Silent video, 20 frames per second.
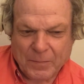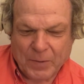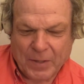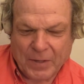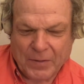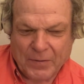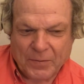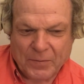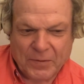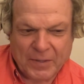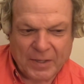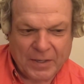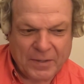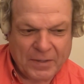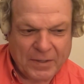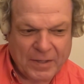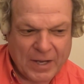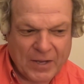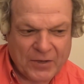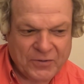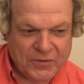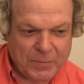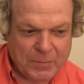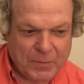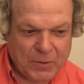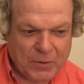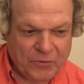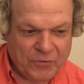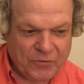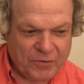one that has the
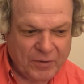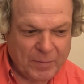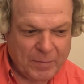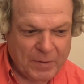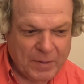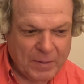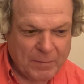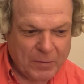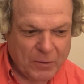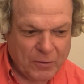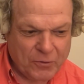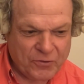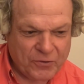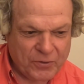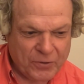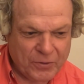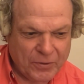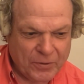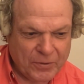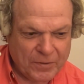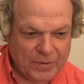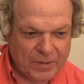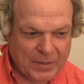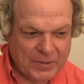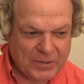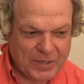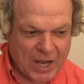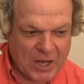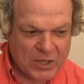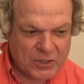most emotional
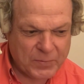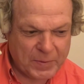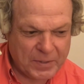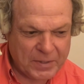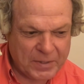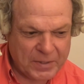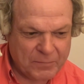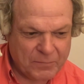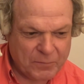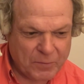attachment